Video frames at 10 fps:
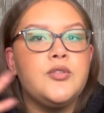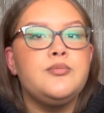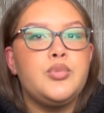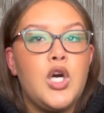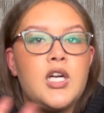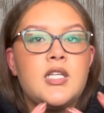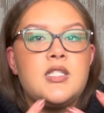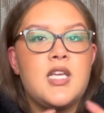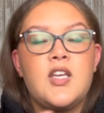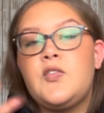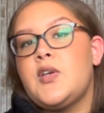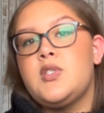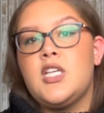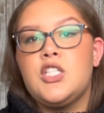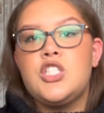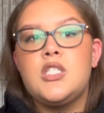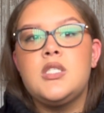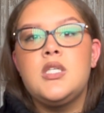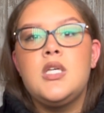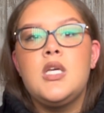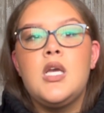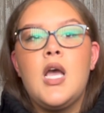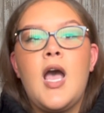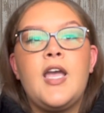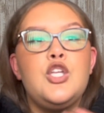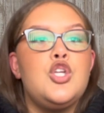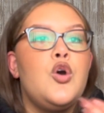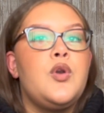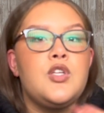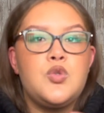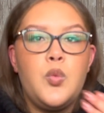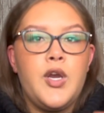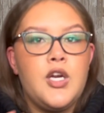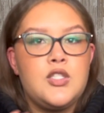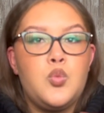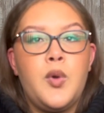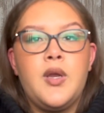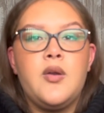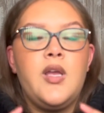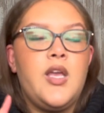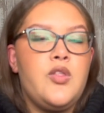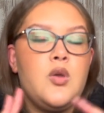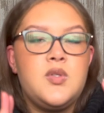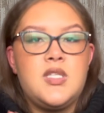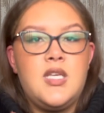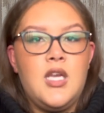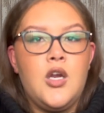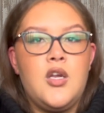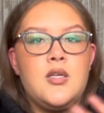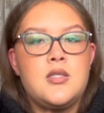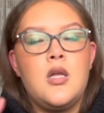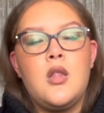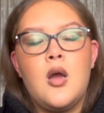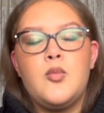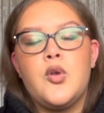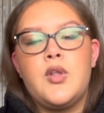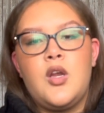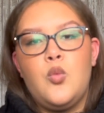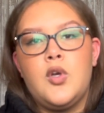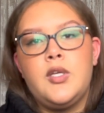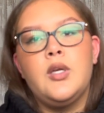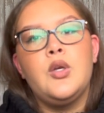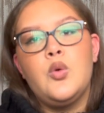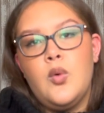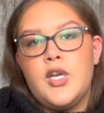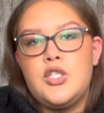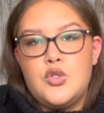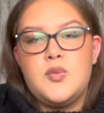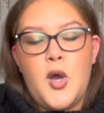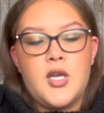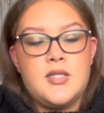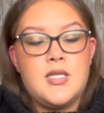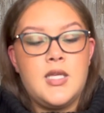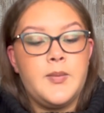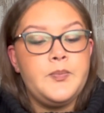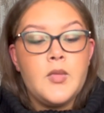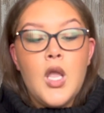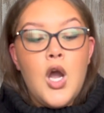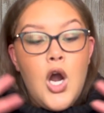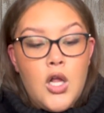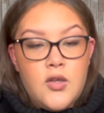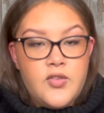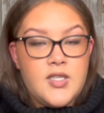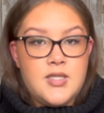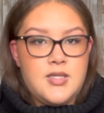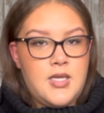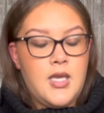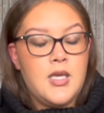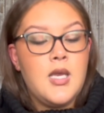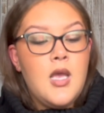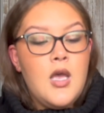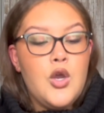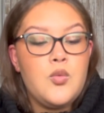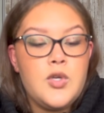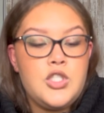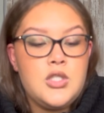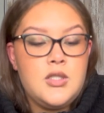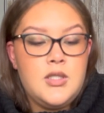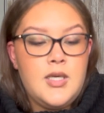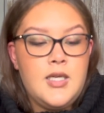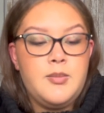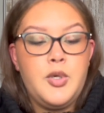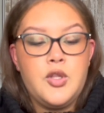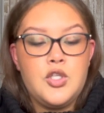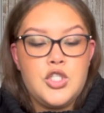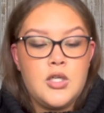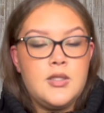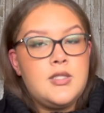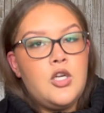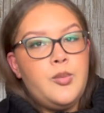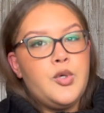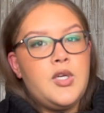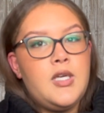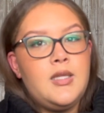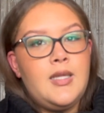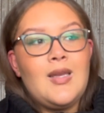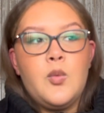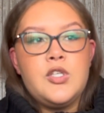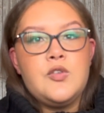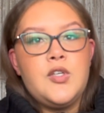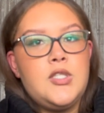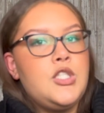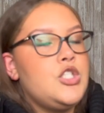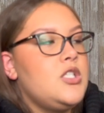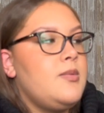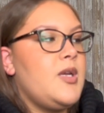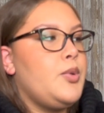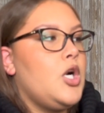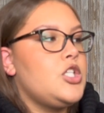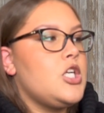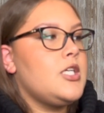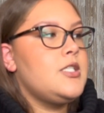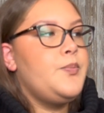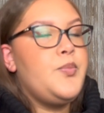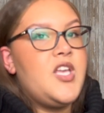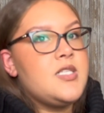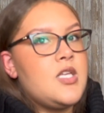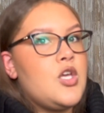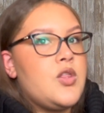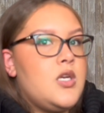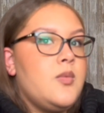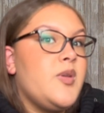product like a foundation, I notice where it's wearing in those key areas a lot more than I would when I do spot concealing. All of that to say, originally I had put the Charlotte Tilbury Light Wonder Foundation in my project because I thought that it'd be